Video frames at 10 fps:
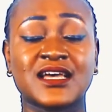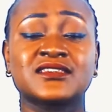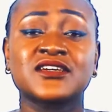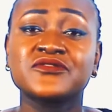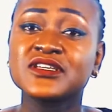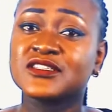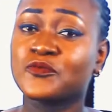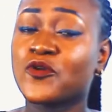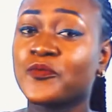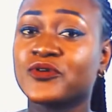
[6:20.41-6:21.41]
And there is a
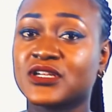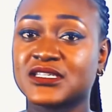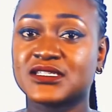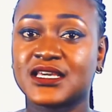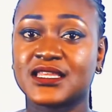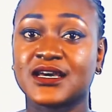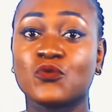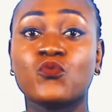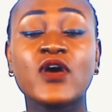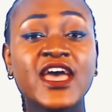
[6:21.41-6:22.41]
popular saying that
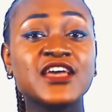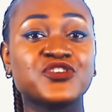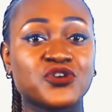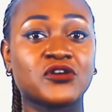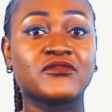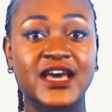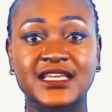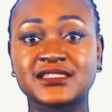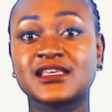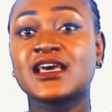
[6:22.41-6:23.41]
where your
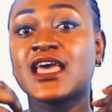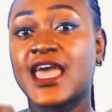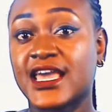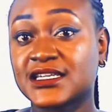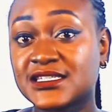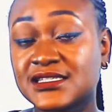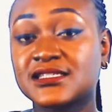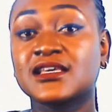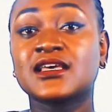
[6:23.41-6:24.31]
right ends,